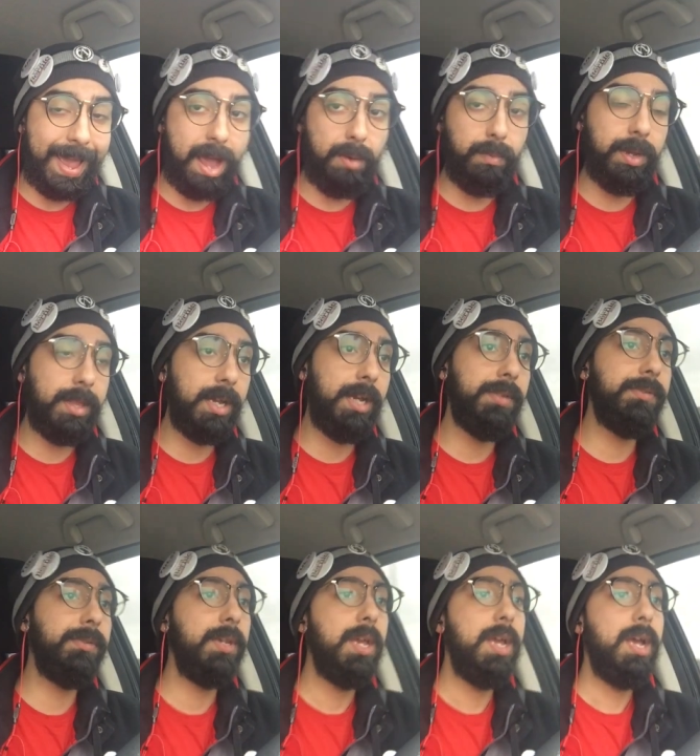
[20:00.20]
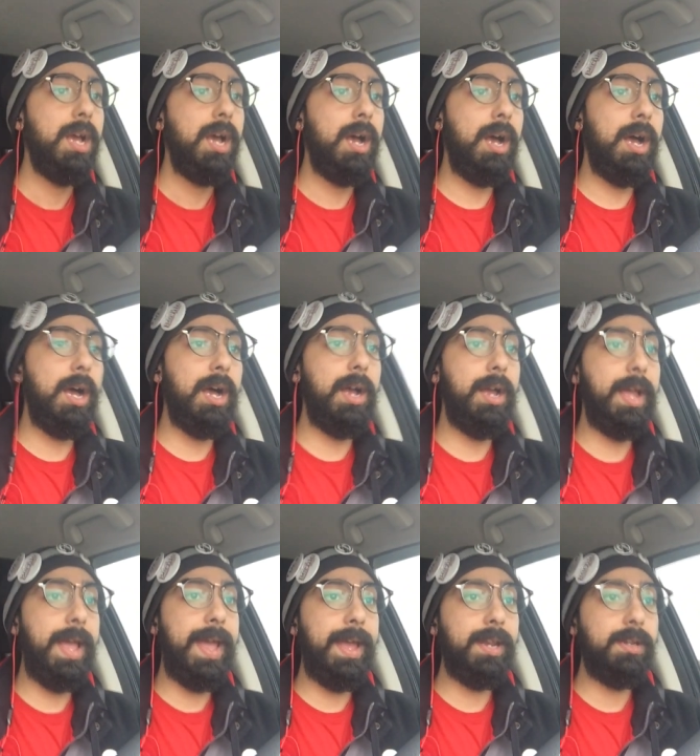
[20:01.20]
out with us.
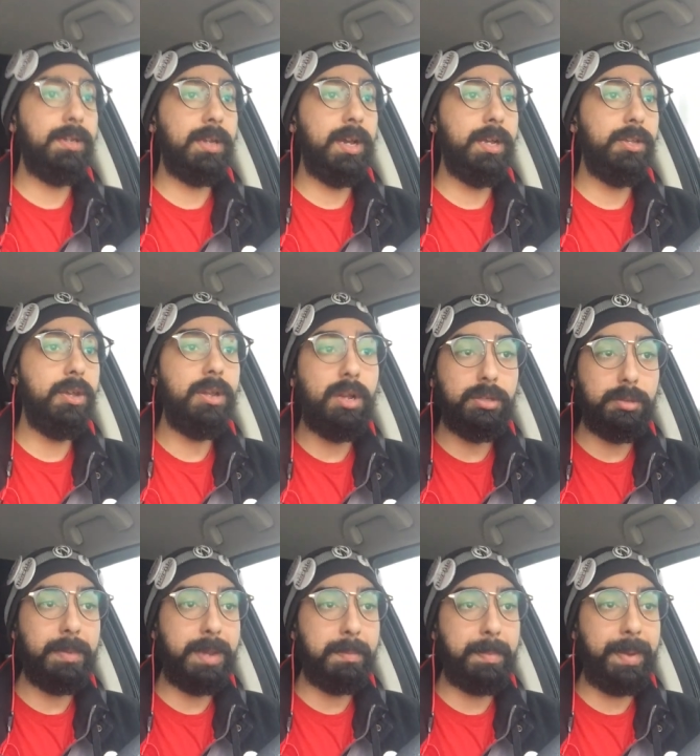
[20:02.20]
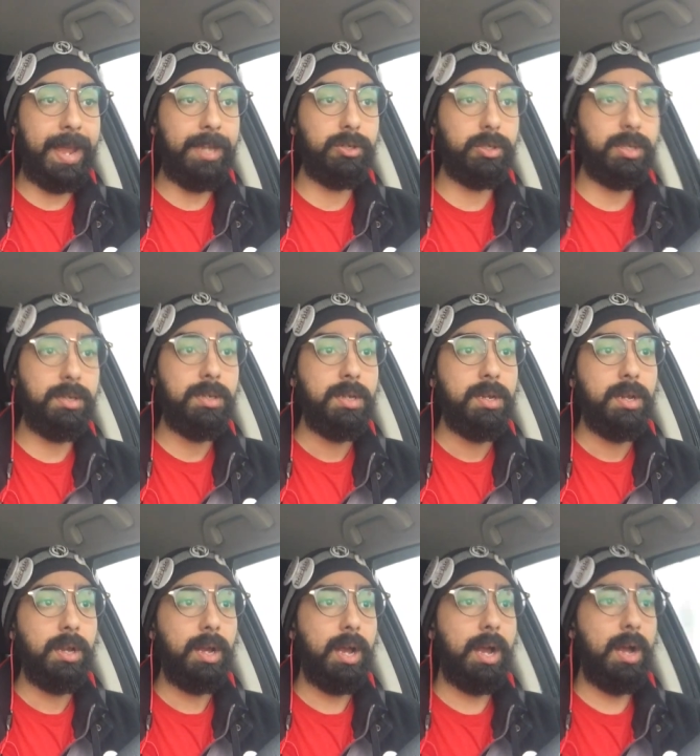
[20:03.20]
And you can also become a patron
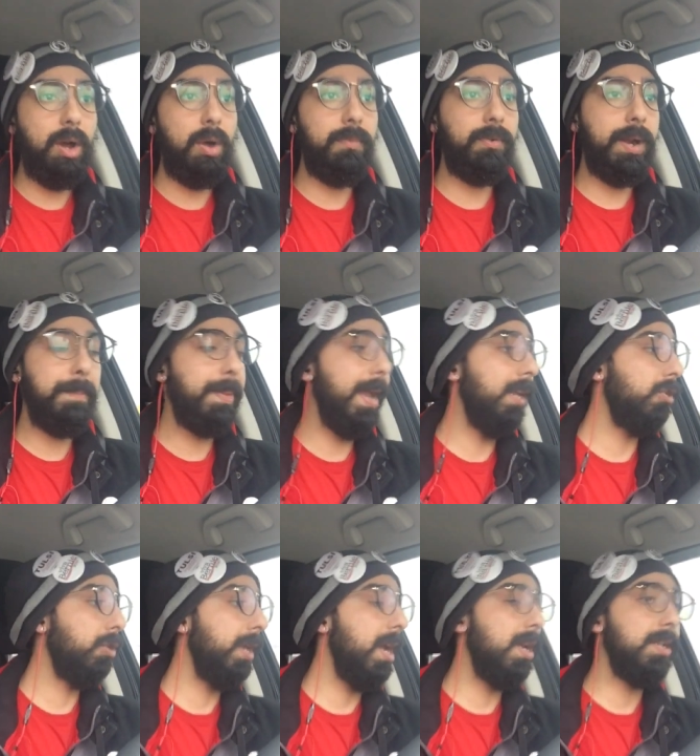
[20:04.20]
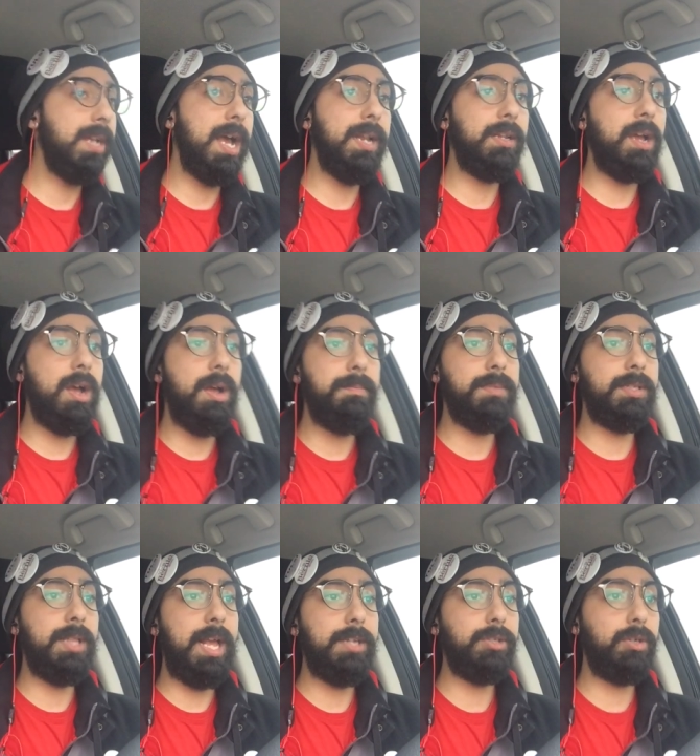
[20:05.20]
over at
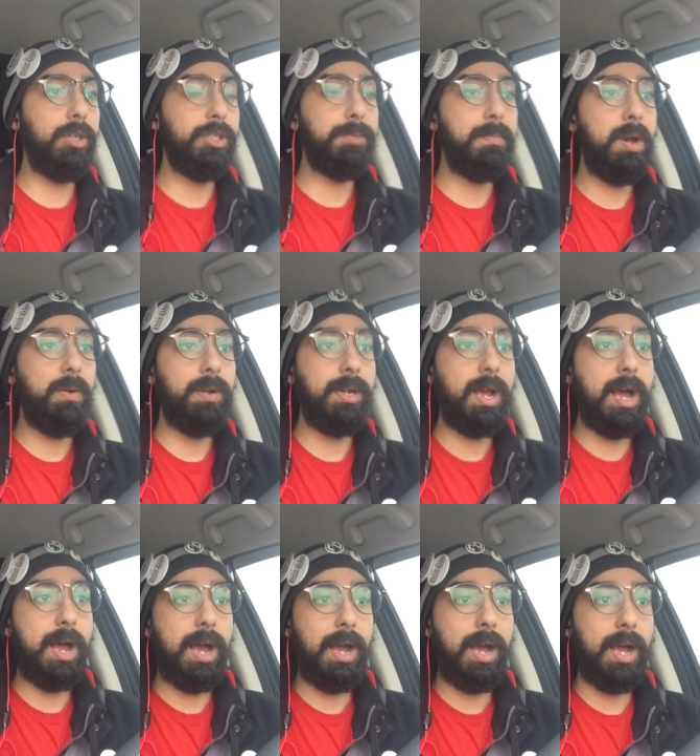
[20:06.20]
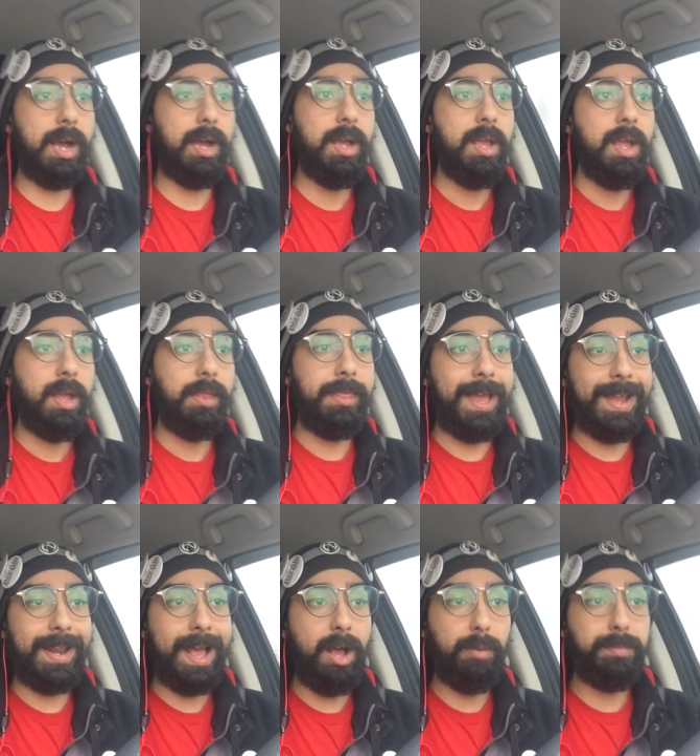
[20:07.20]
patreon.com/Krishmohanhaha.
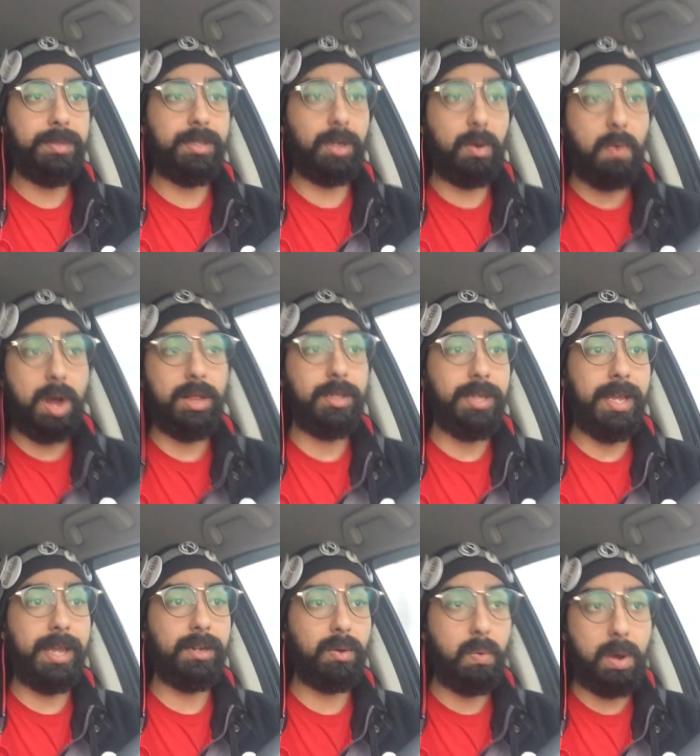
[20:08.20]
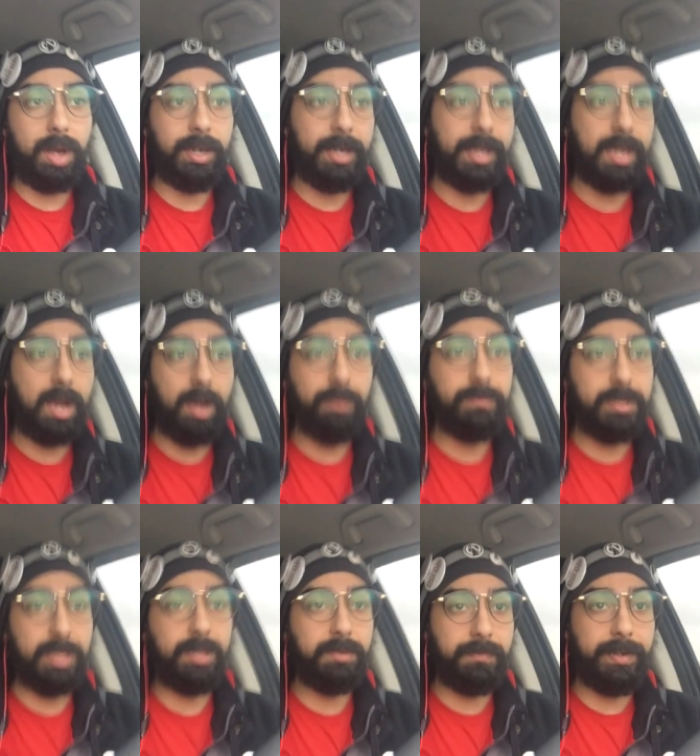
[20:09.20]
That helps the quality and quantity of
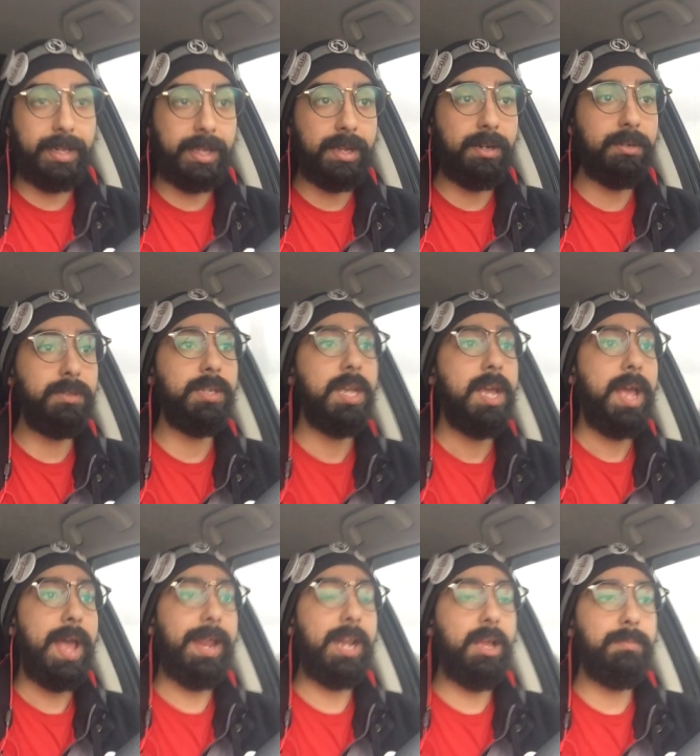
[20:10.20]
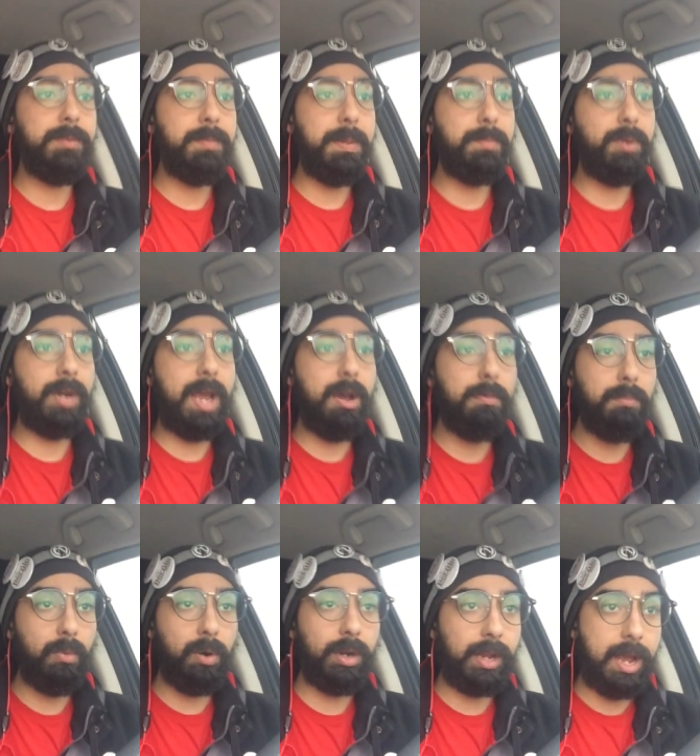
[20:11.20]
these videos and helps me put out
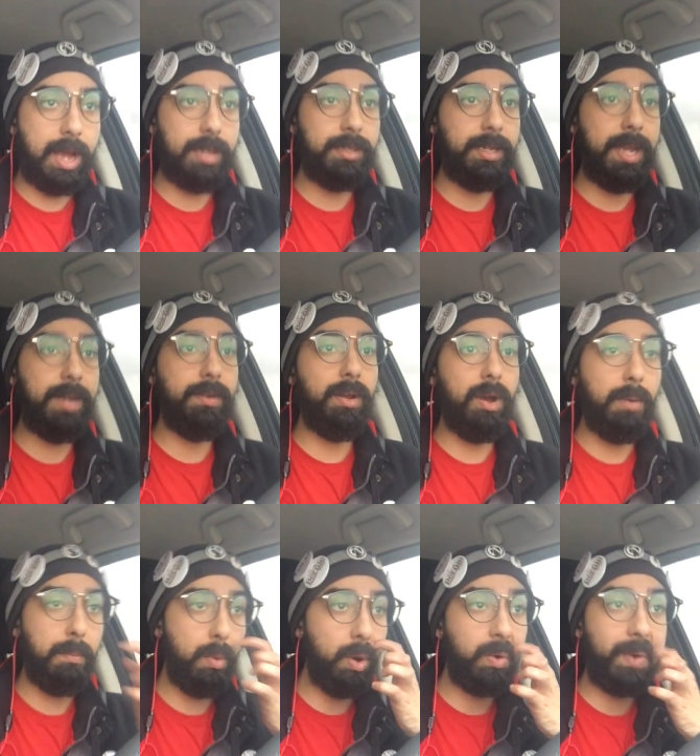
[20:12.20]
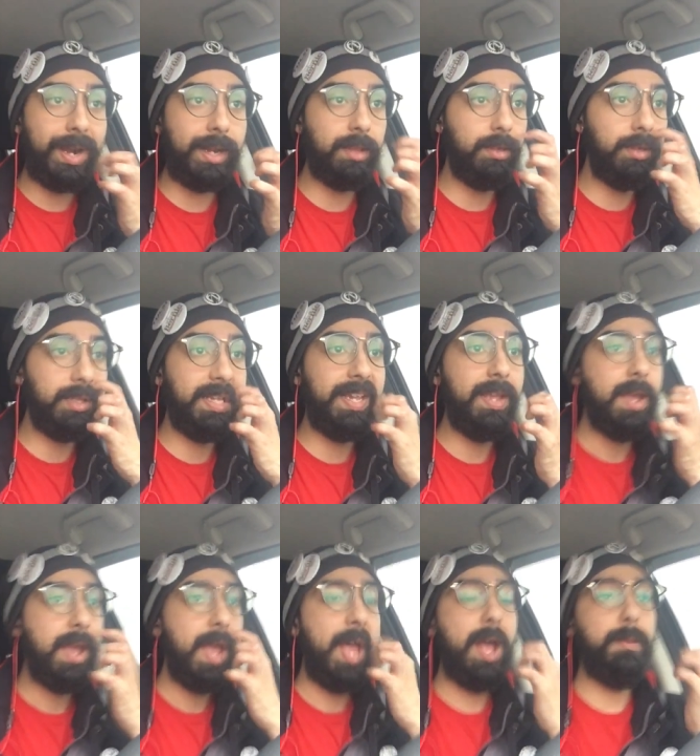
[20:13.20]
more content more regularly,
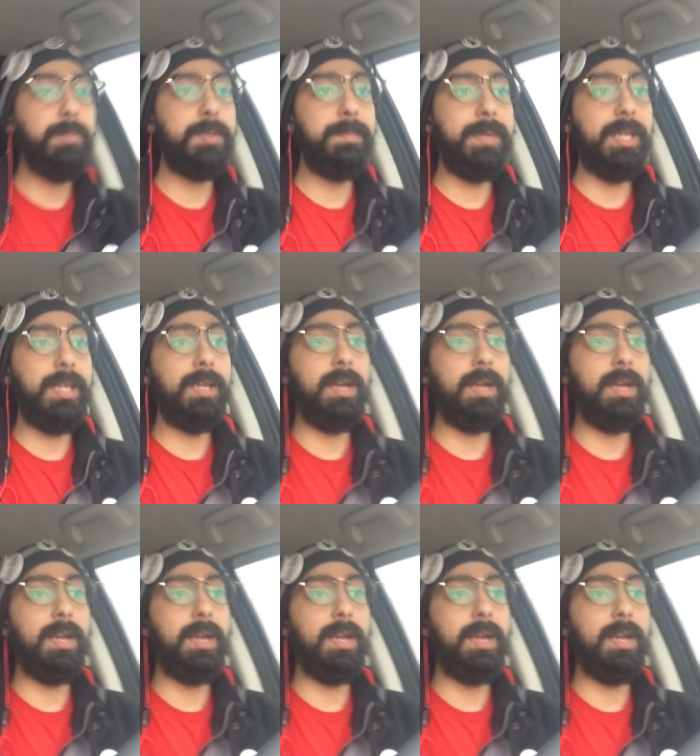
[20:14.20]
helps me